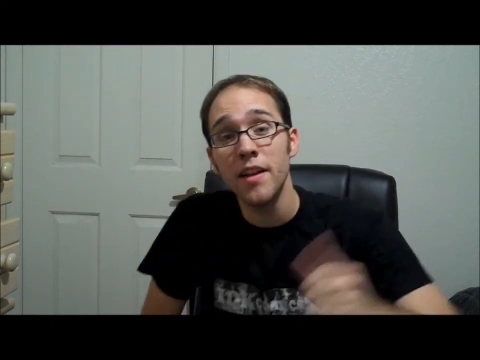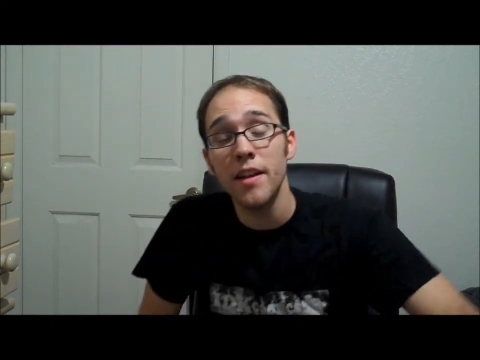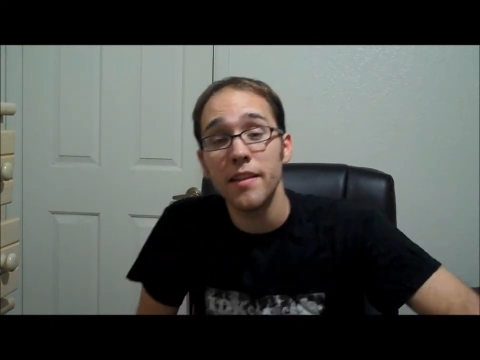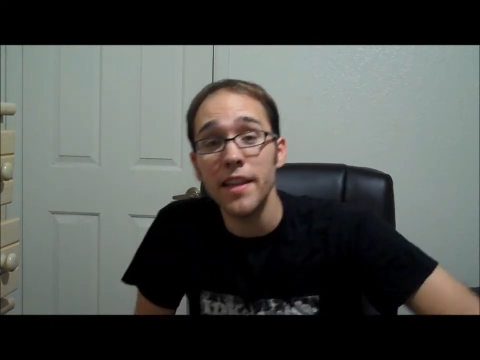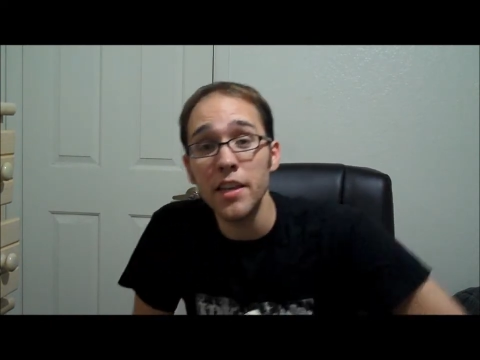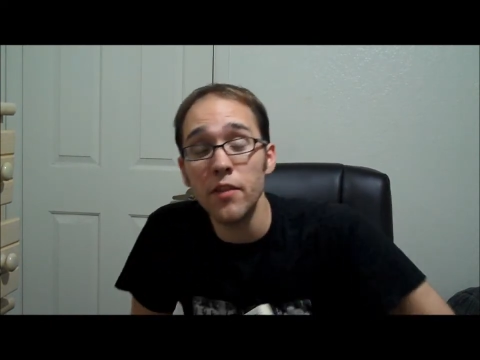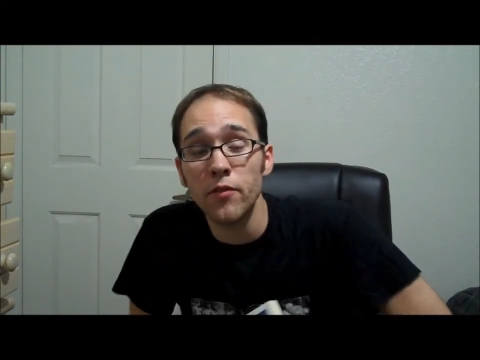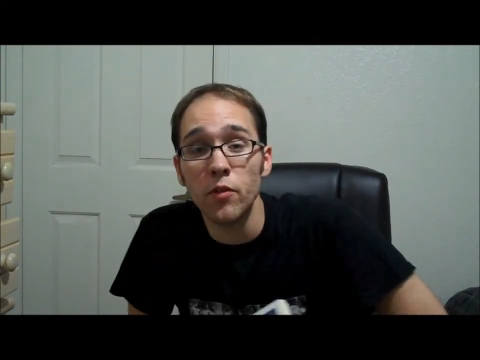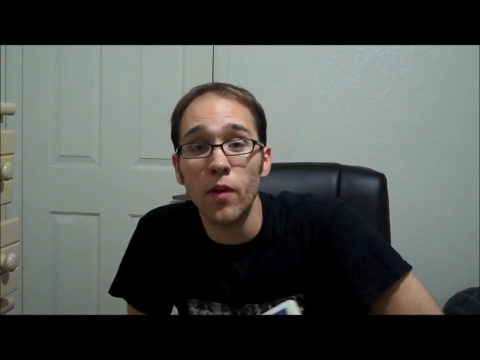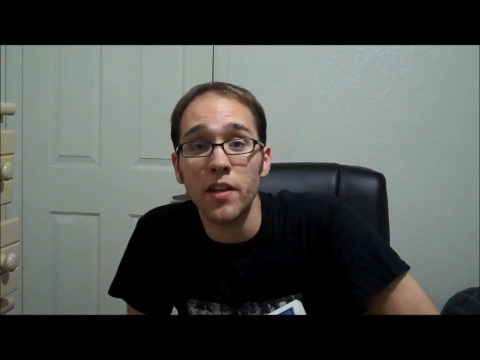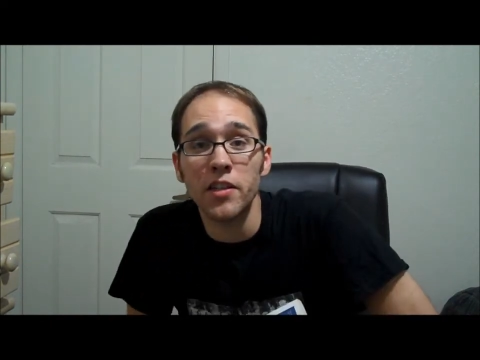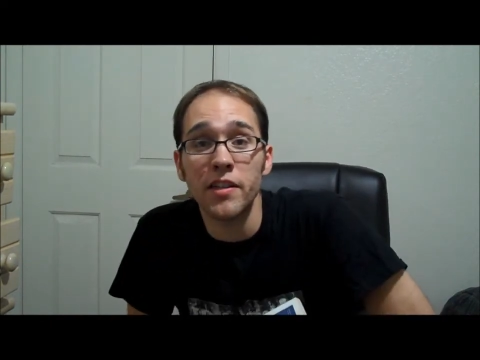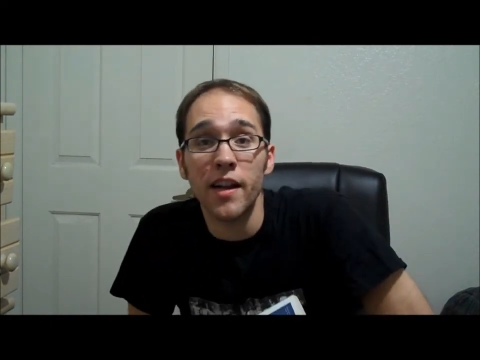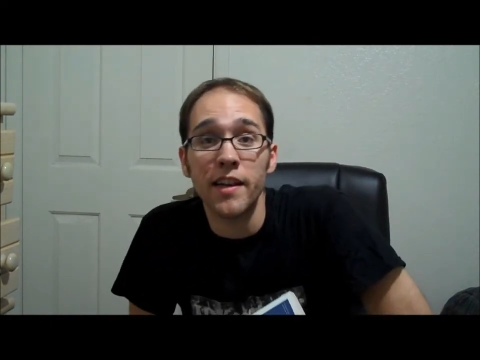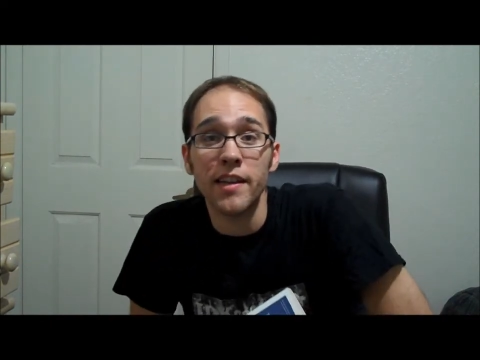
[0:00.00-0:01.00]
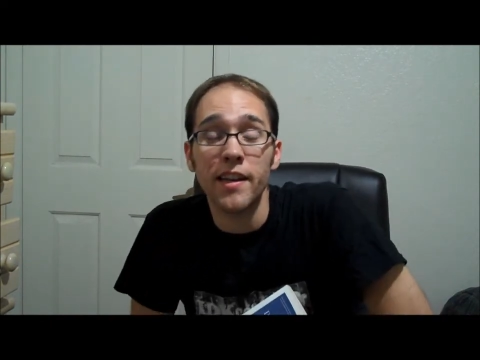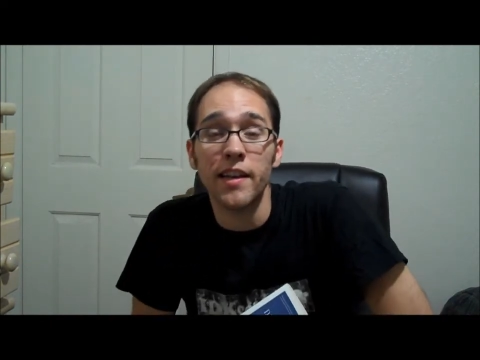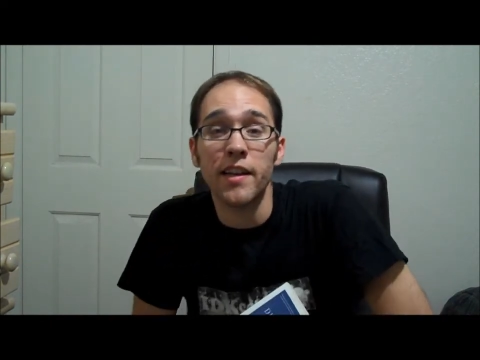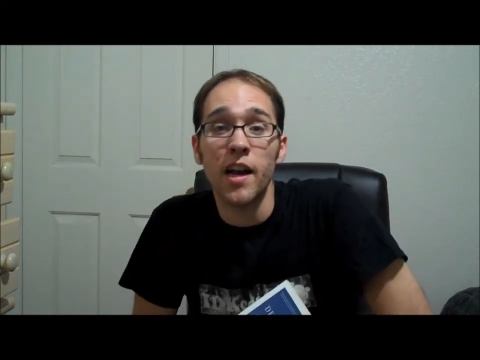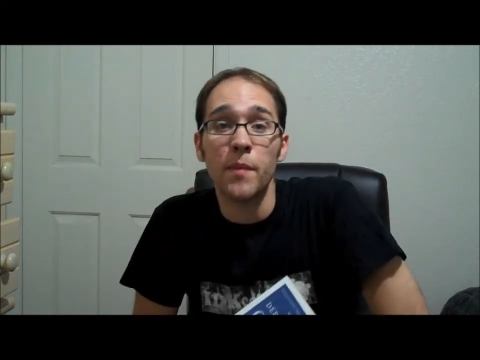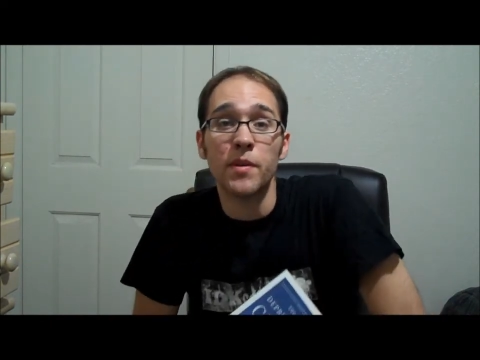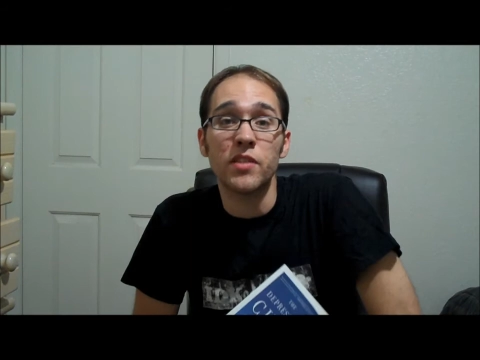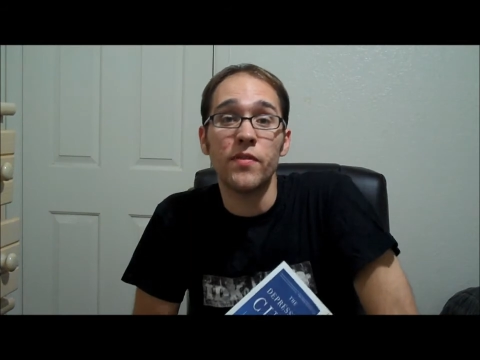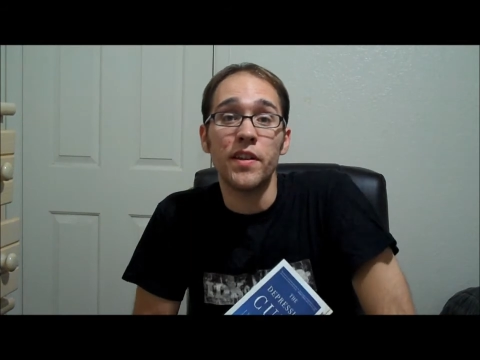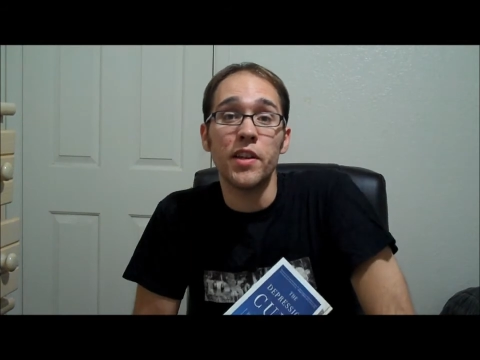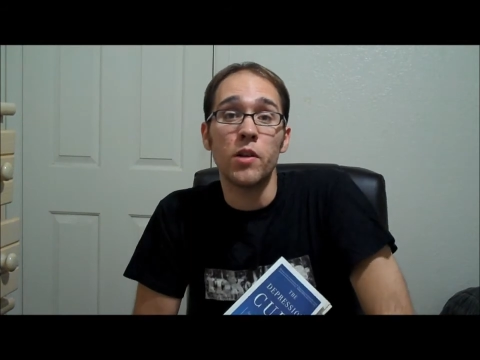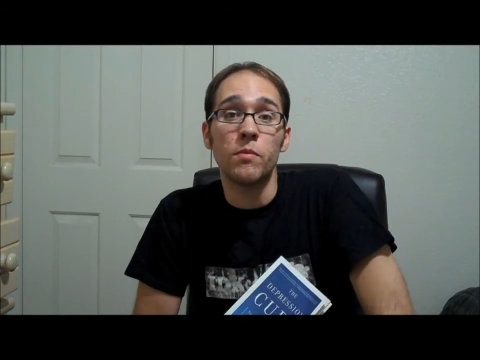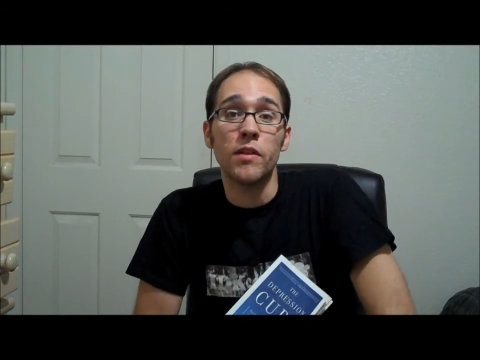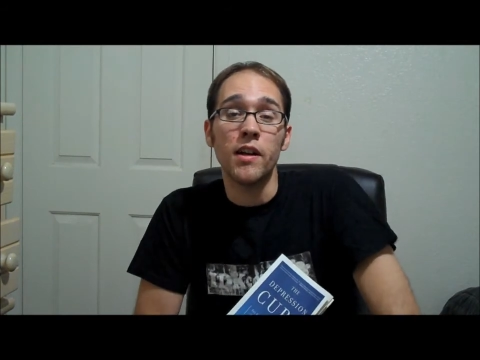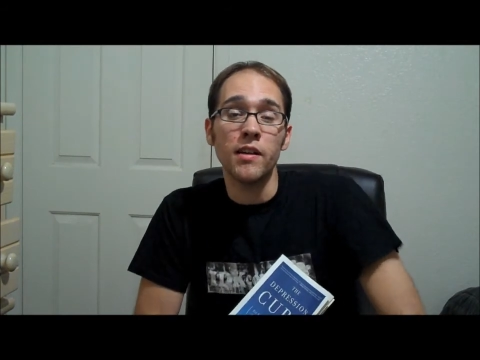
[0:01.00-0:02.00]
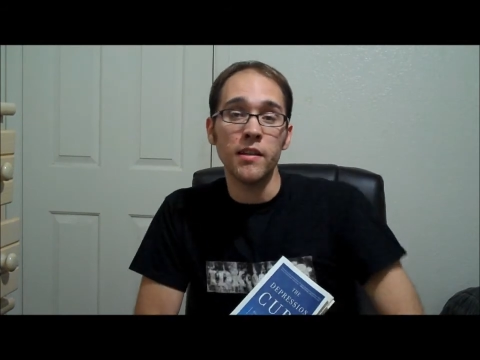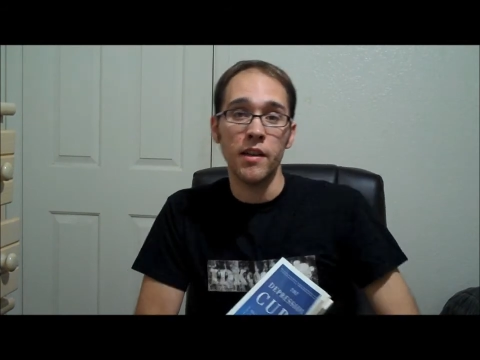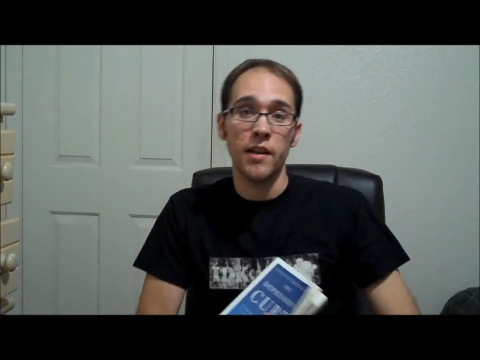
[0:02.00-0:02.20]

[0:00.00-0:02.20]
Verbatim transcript: Thank you for watching IDK Comics video blog.